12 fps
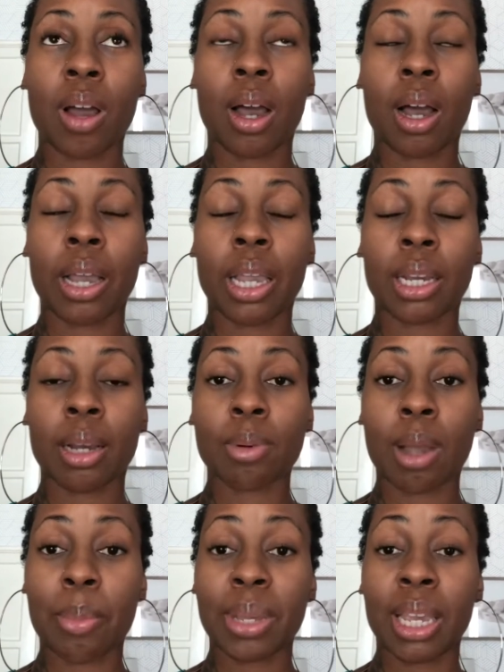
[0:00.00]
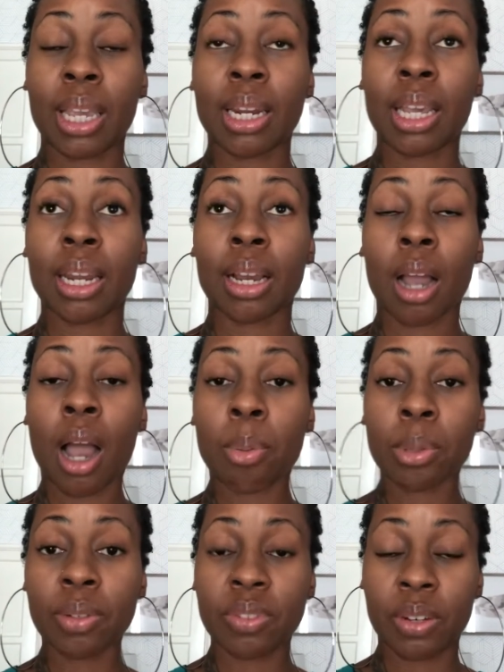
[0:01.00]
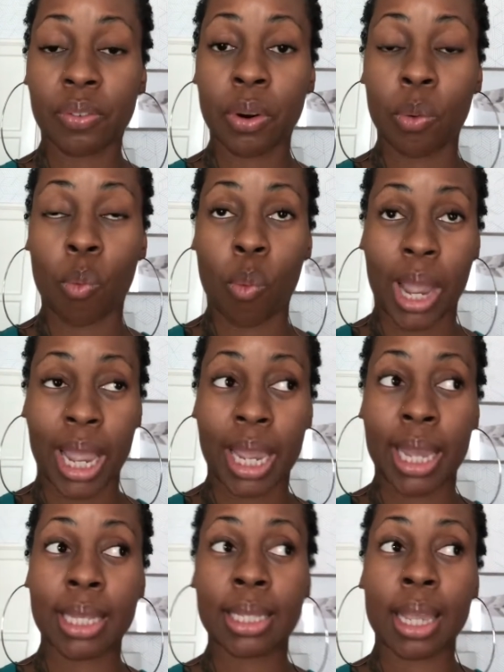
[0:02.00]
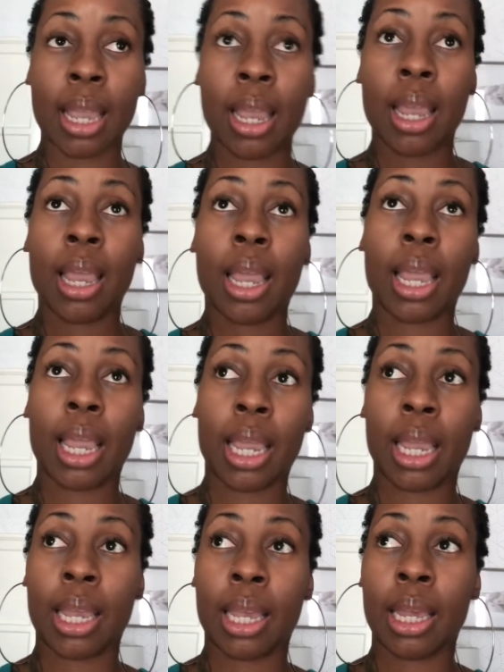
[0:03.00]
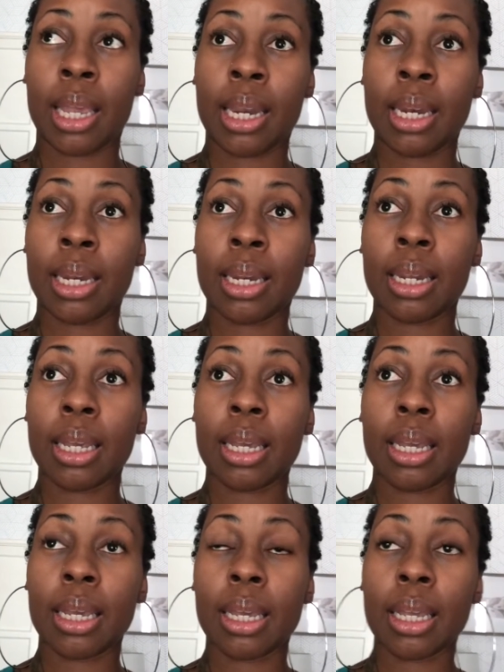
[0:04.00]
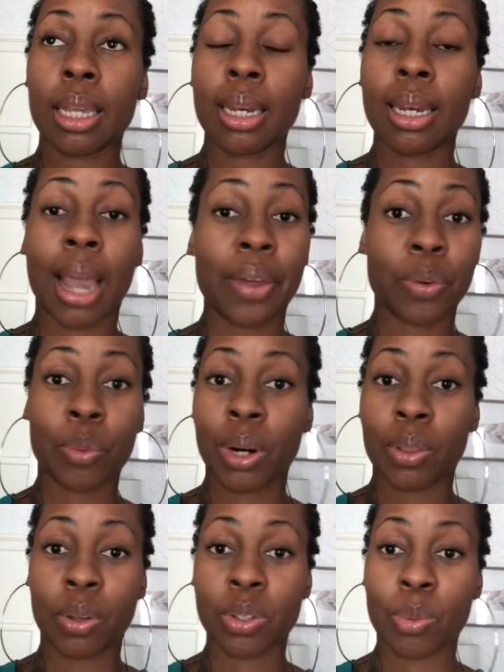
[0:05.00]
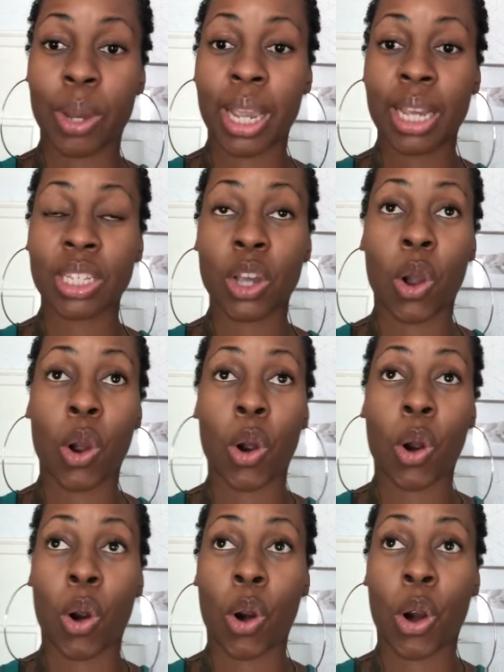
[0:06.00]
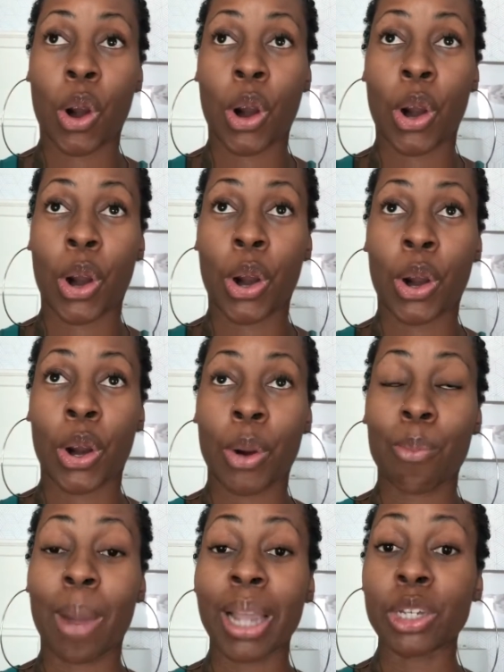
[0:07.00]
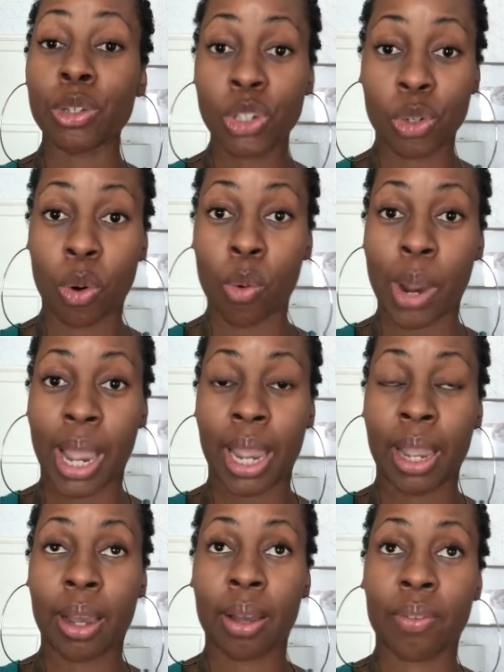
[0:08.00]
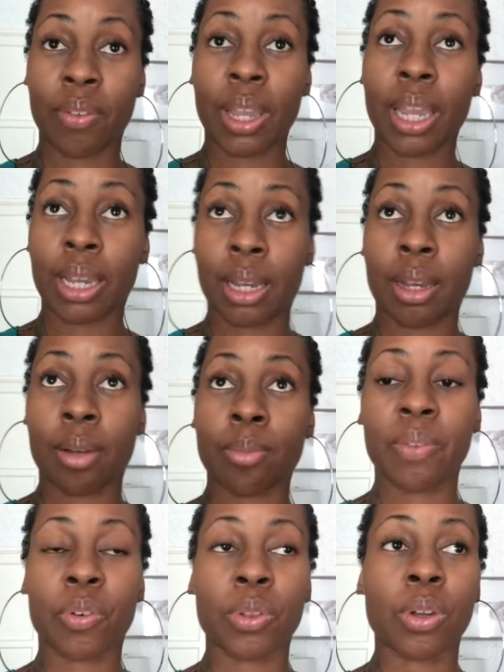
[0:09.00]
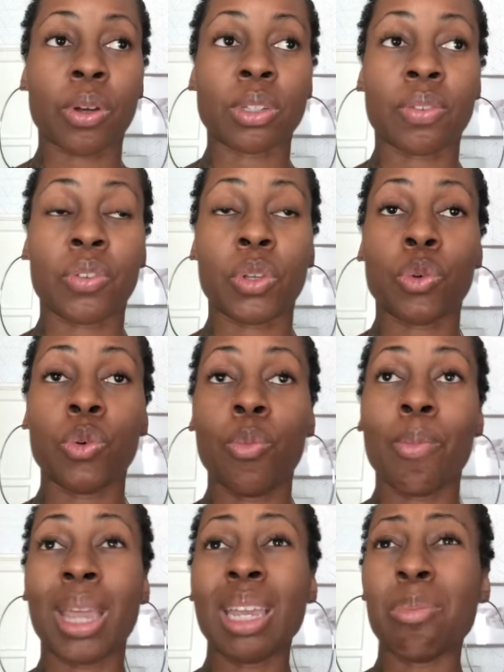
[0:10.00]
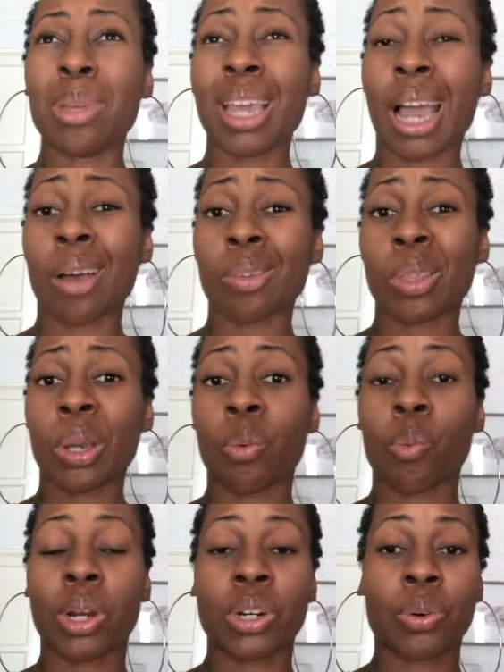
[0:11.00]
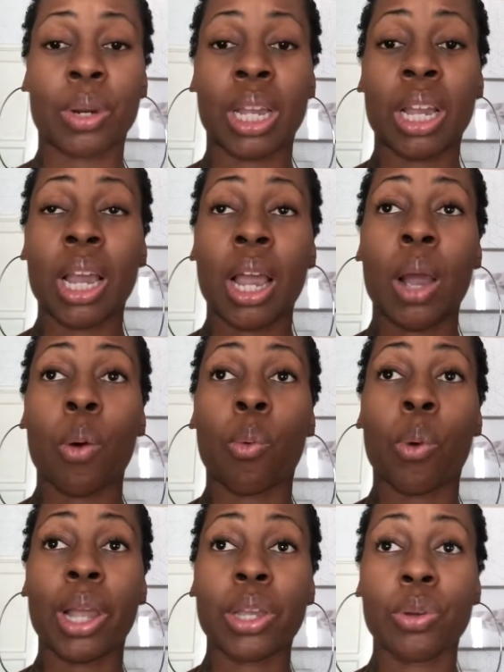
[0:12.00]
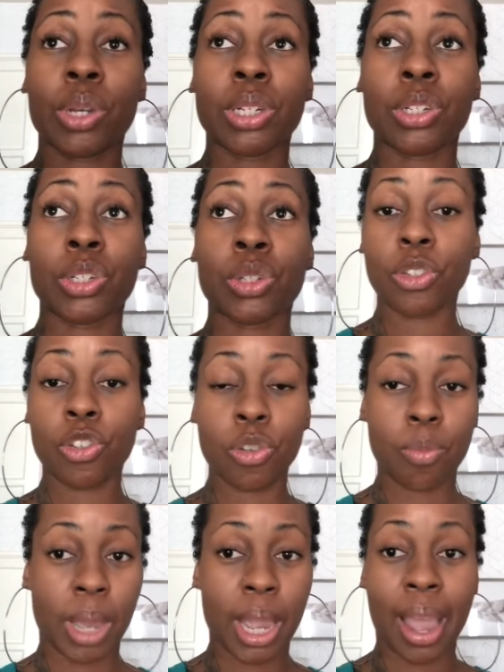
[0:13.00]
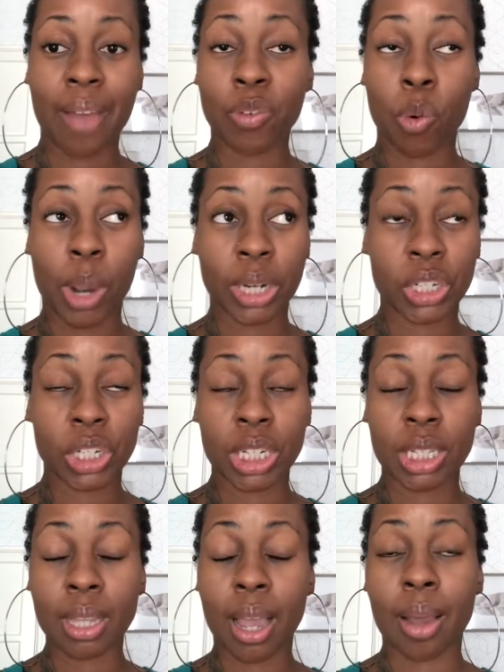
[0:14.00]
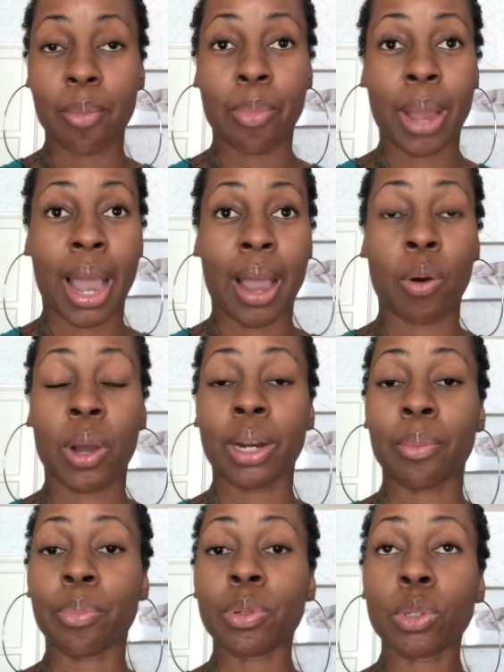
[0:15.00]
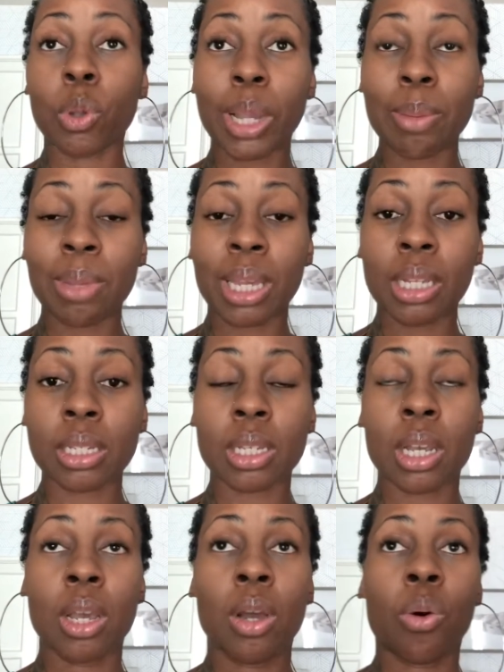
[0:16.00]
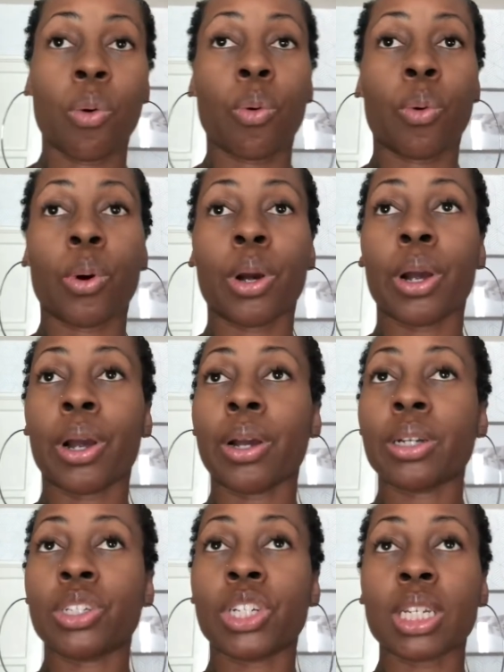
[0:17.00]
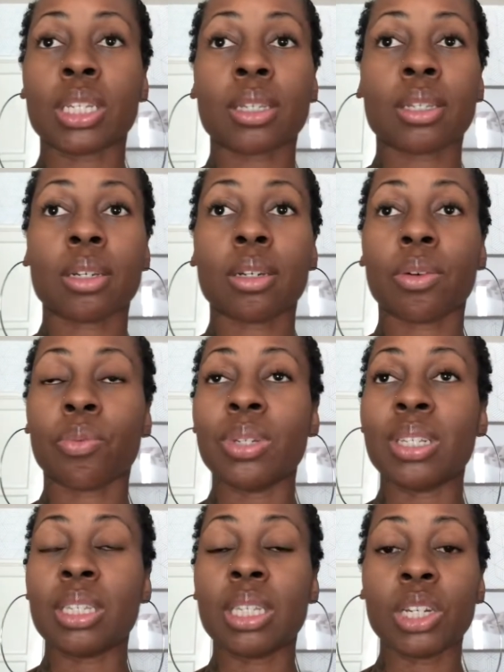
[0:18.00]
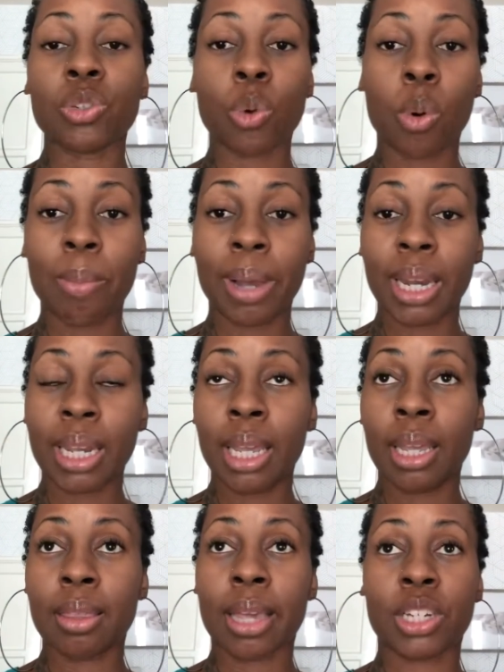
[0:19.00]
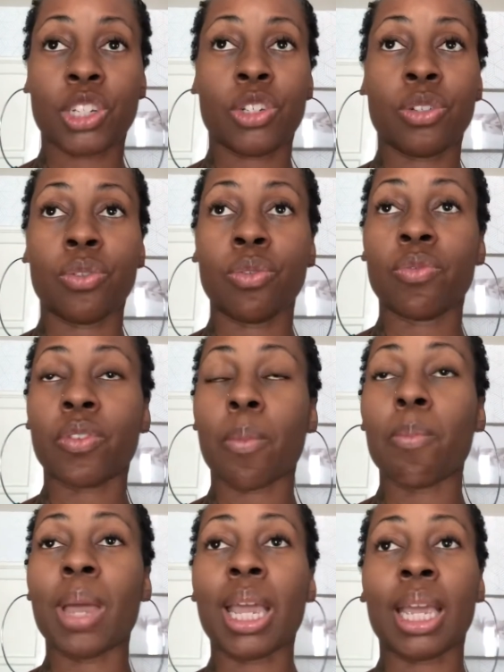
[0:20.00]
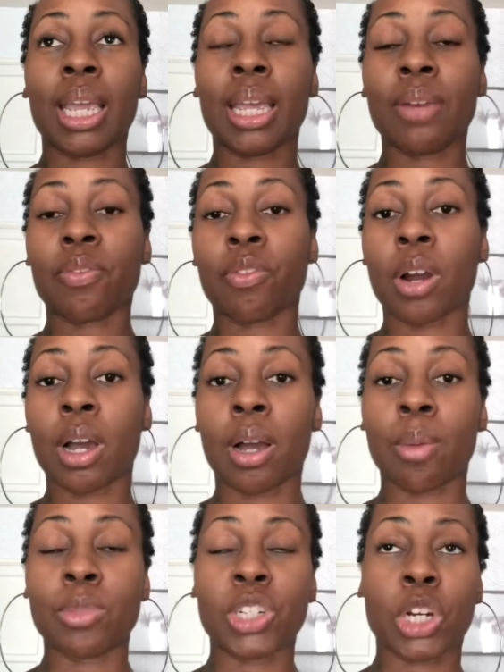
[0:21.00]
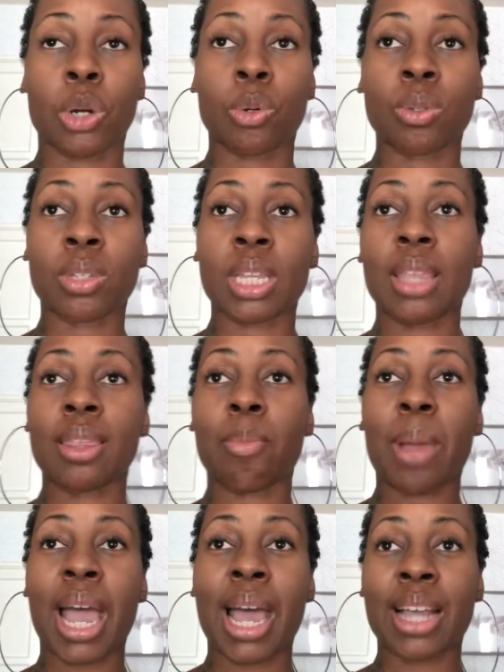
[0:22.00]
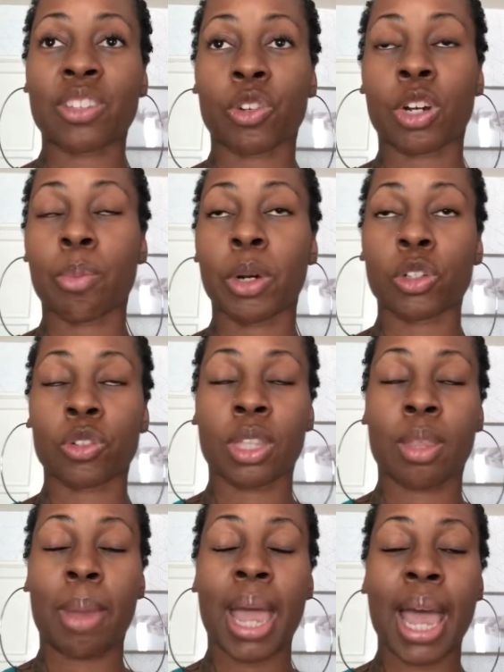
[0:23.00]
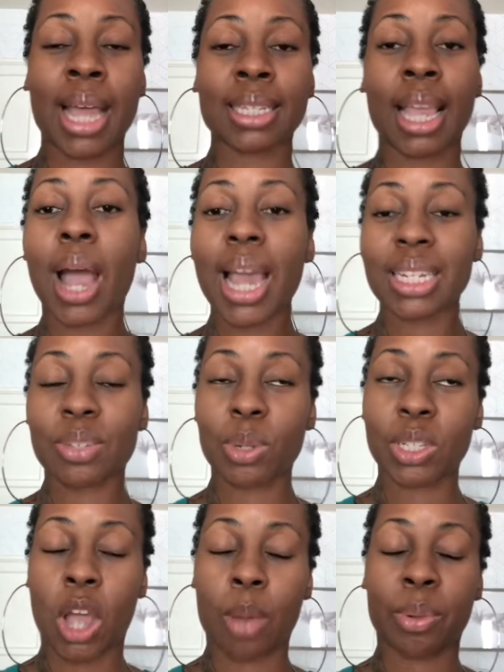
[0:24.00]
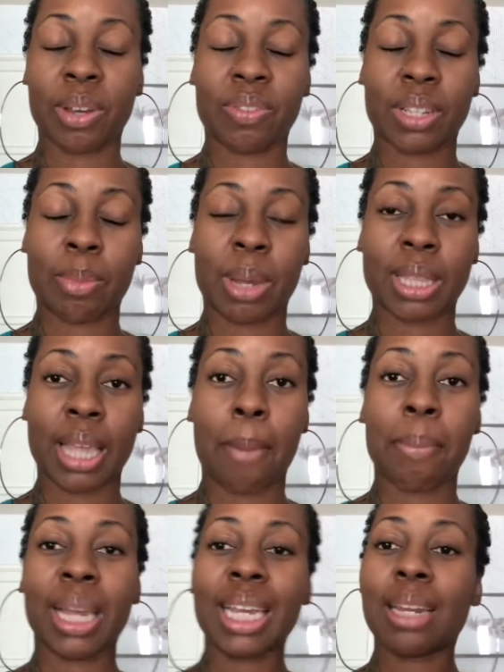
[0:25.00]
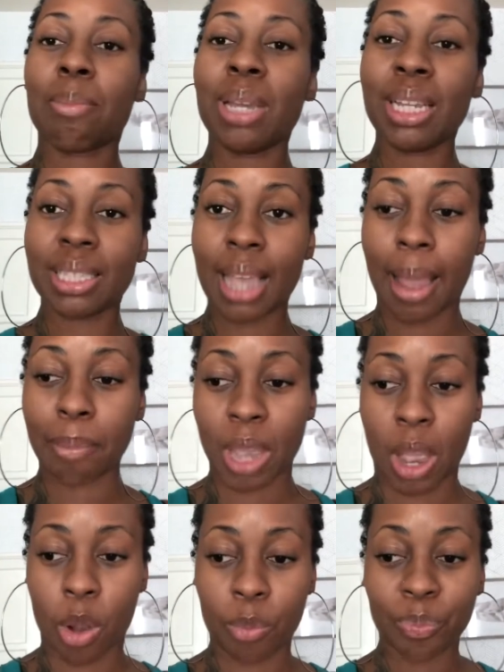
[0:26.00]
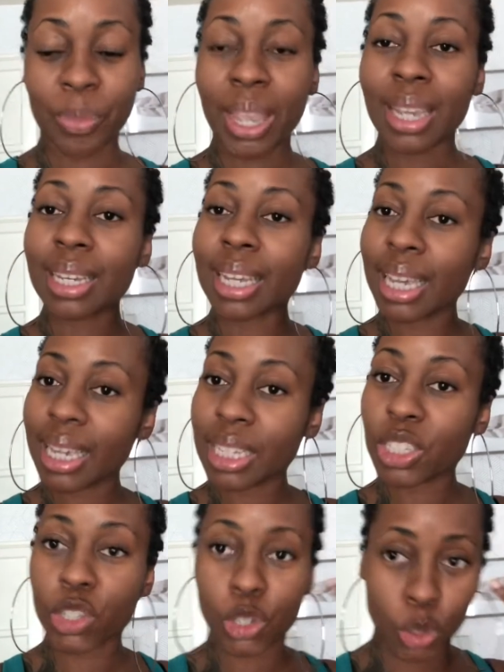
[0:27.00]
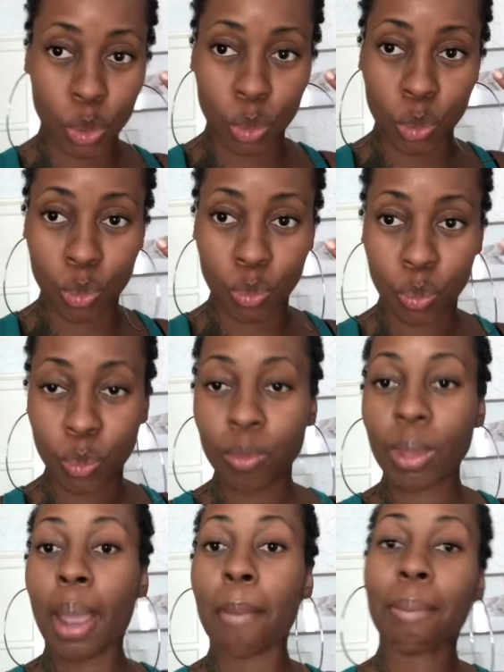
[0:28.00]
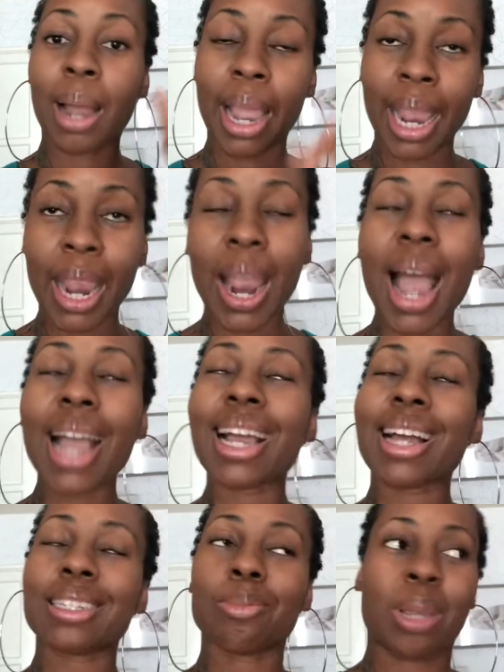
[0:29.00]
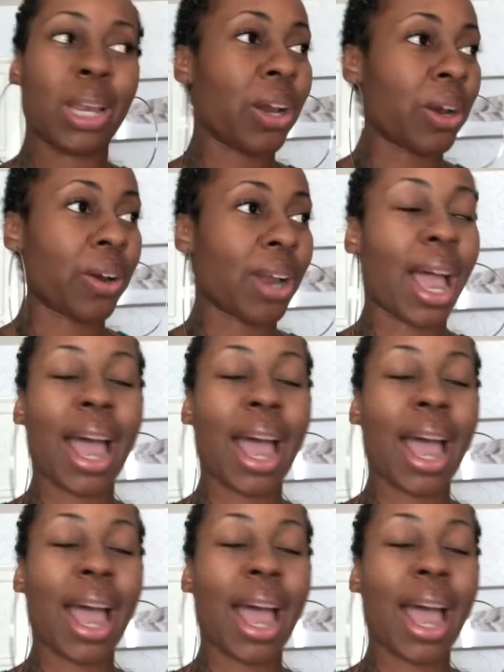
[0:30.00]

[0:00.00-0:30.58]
income coming in a couple of different ways, and neither one of those ways are my usual way of income. For those of you who may be out there wondering what you can do, you may have questions about unemployment or just residual money that you've made from shows in the past or commercials in the past. I just want to talk briefly about that. But in the meantime, y'all, get into my hair. I got some hair.